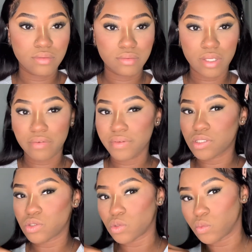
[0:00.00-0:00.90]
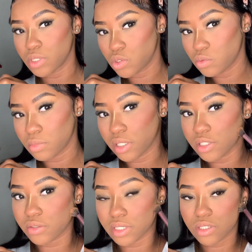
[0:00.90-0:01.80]
if it's doing too much
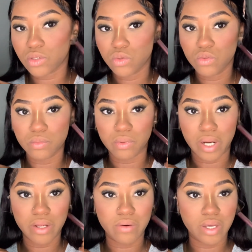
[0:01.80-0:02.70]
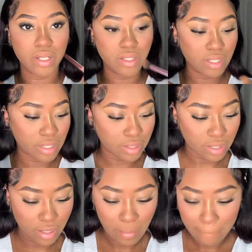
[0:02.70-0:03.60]
or it's too bright or anything like
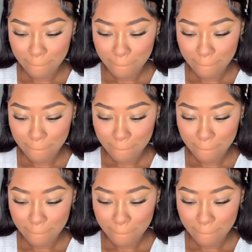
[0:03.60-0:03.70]
that,